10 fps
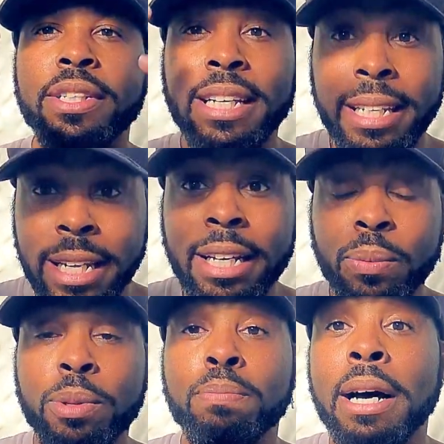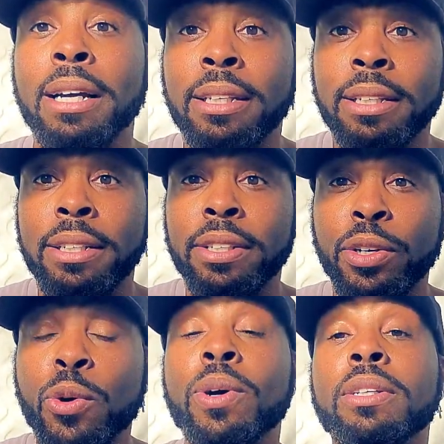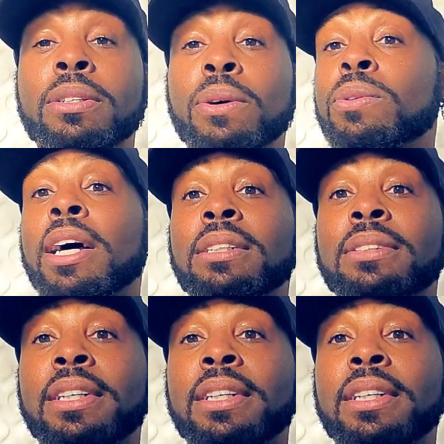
to connect with mind and you're going to know that